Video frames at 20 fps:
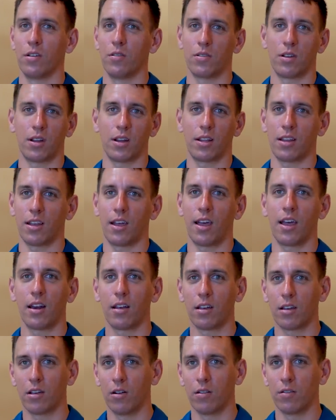It was like at the
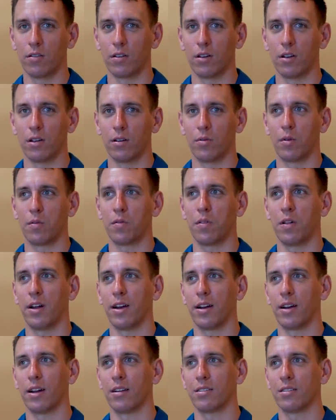height of COVID, and we're
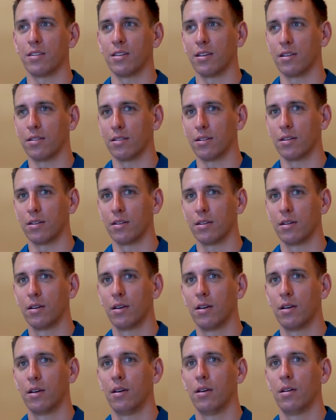flying out to England
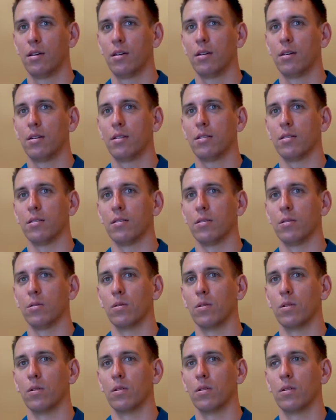
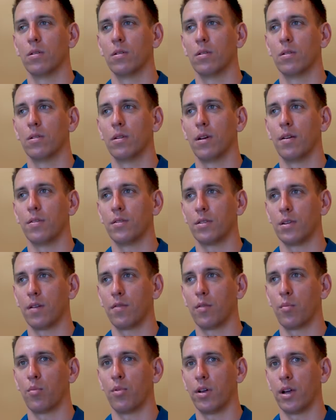to
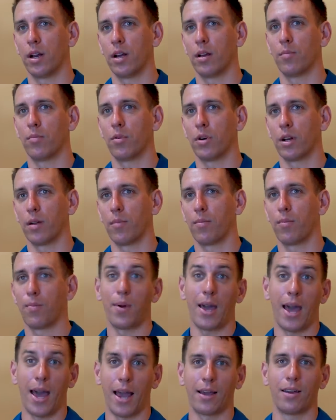FCF a plane and bring it
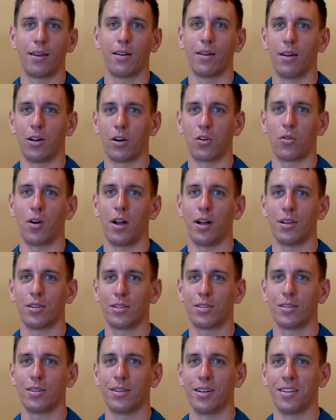back
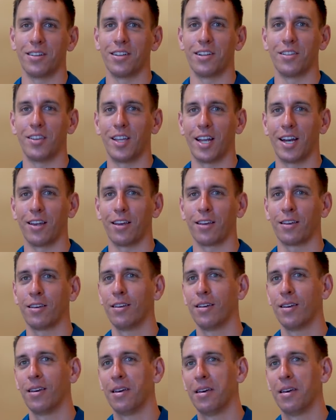across the Atlantic.